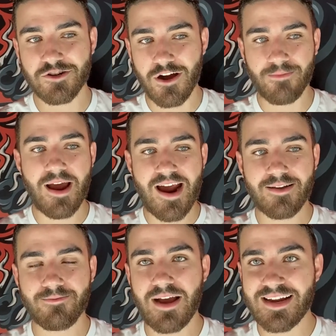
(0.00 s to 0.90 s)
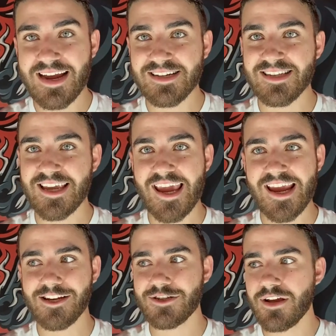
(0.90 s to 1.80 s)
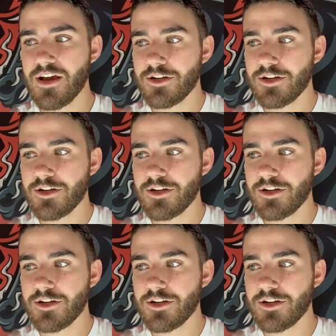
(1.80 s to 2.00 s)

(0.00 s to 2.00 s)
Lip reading: Tom had him against the cage,